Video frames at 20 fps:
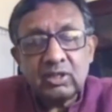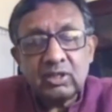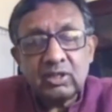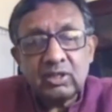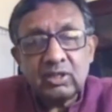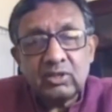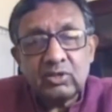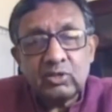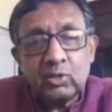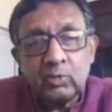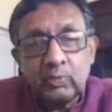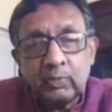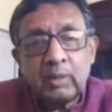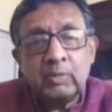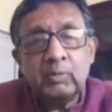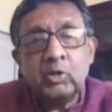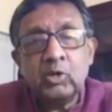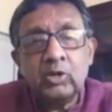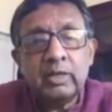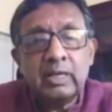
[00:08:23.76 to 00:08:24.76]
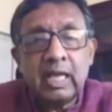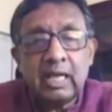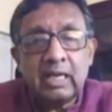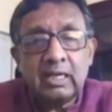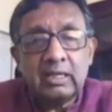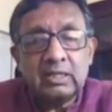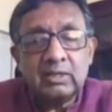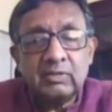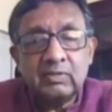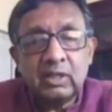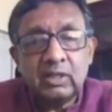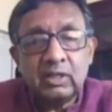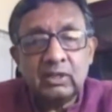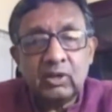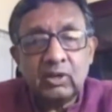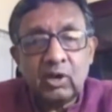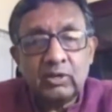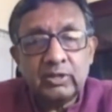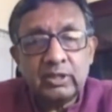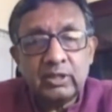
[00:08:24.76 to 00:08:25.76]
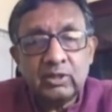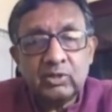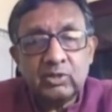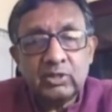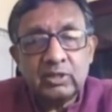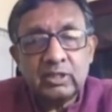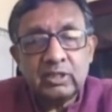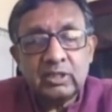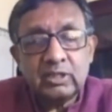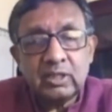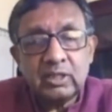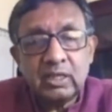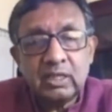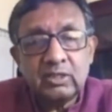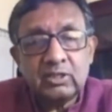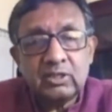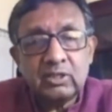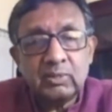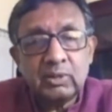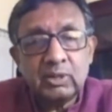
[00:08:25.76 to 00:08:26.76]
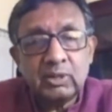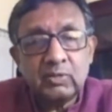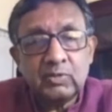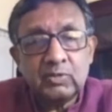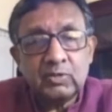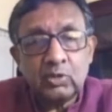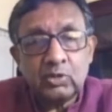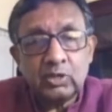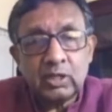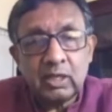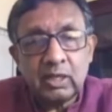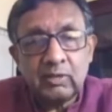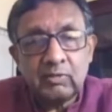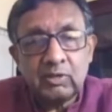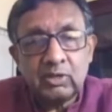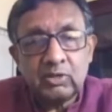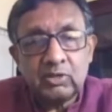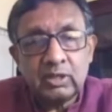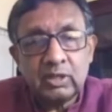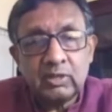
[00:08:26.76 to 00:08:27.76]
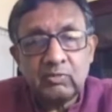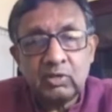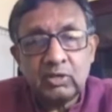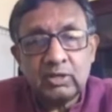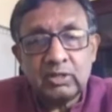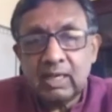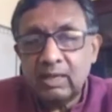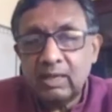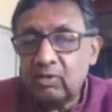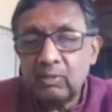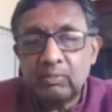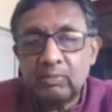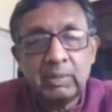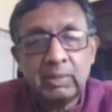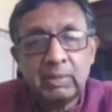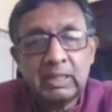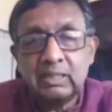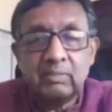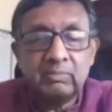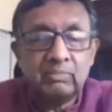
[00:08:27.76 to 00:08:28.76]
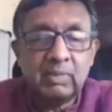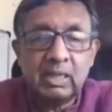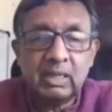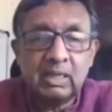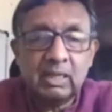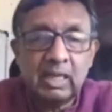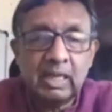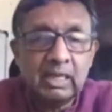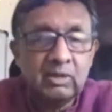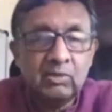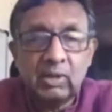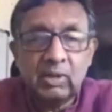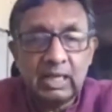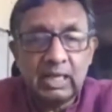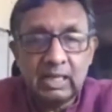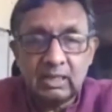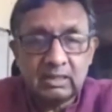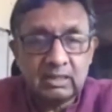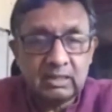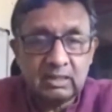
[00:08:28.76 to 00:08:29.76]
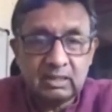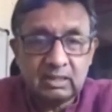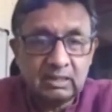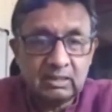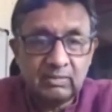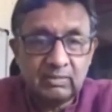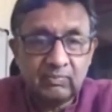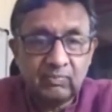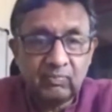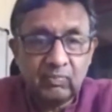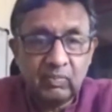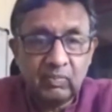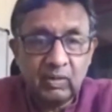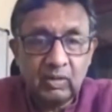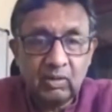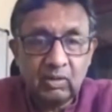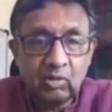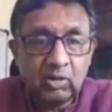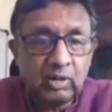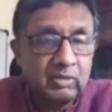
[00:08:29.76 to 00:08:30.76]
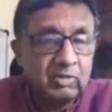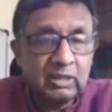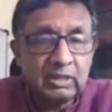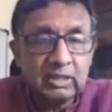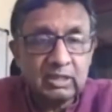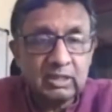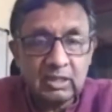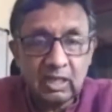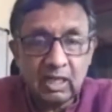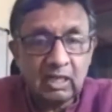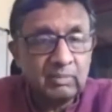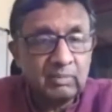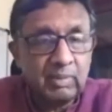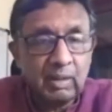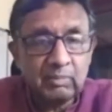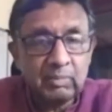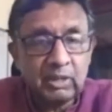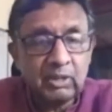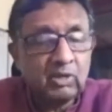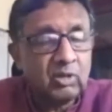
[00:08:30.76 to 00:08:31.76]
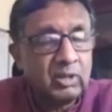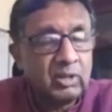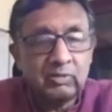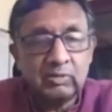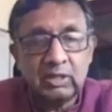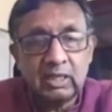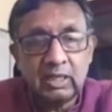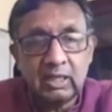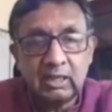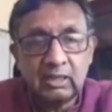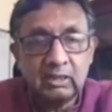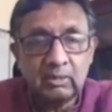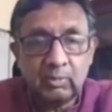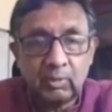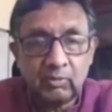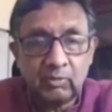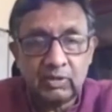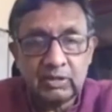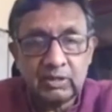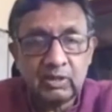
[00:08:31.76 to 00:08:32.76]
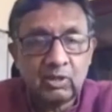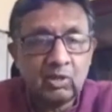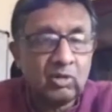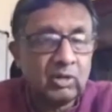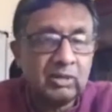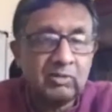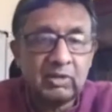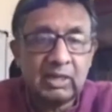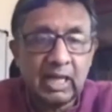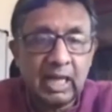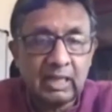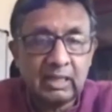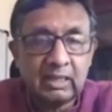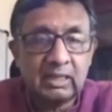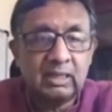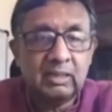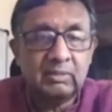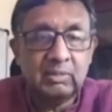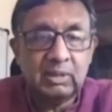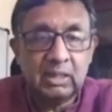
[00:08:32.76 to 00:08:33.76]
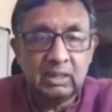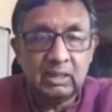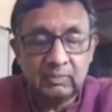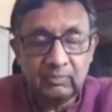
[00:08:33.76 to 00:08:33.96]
Supreme Court narrative that the Constitution is an instrument of social revolution was never picked up by anyone else, or even the general public, or even the legal profession, or even academia.